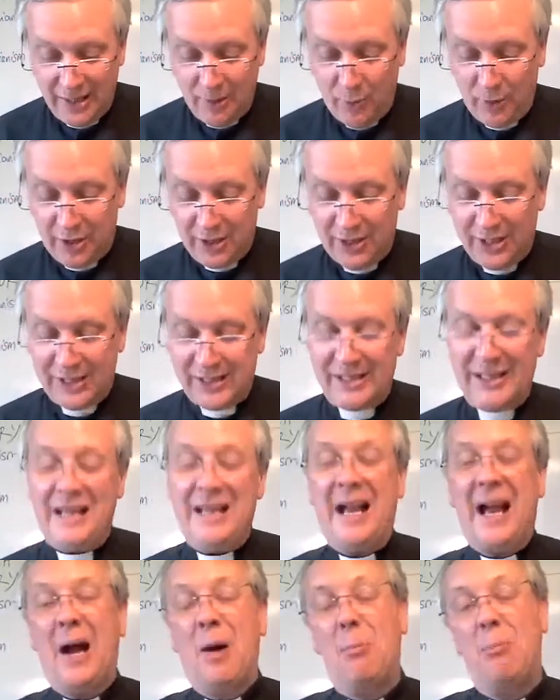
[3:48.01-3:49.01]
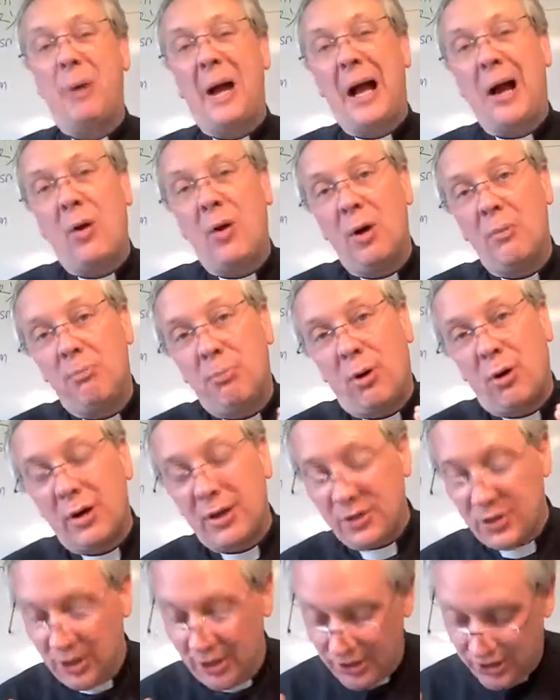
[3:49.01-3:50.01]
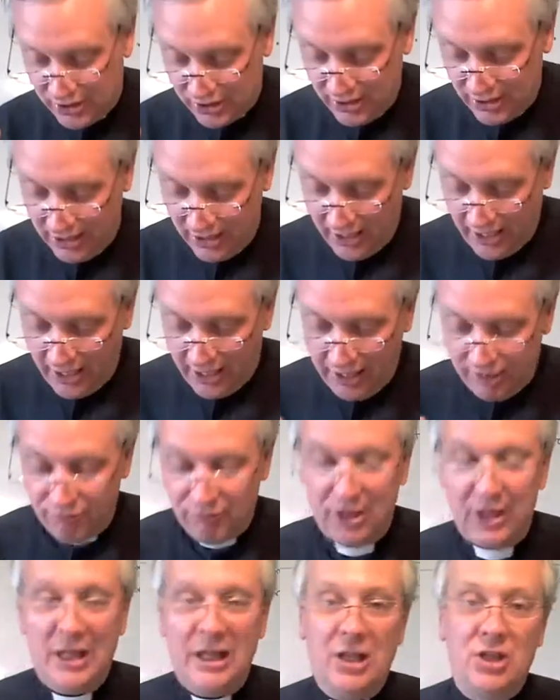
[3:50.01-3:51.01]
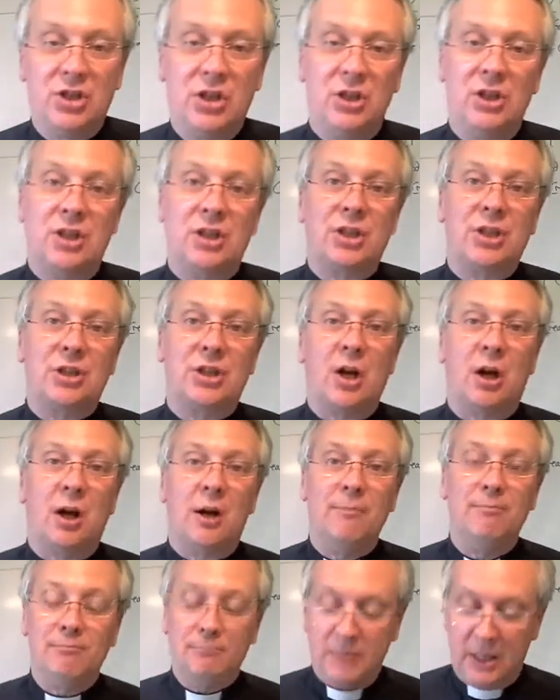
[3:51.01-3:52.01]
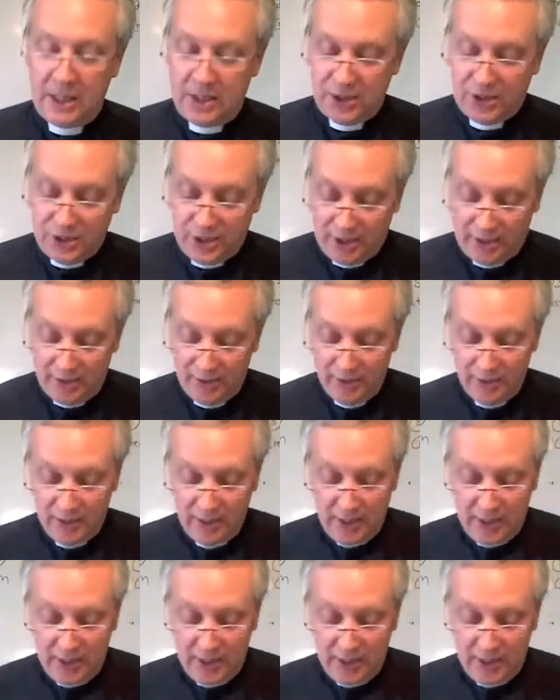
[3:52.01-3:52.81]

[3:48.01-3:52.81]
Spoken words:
We're going to see how power, politics and religion start mixing.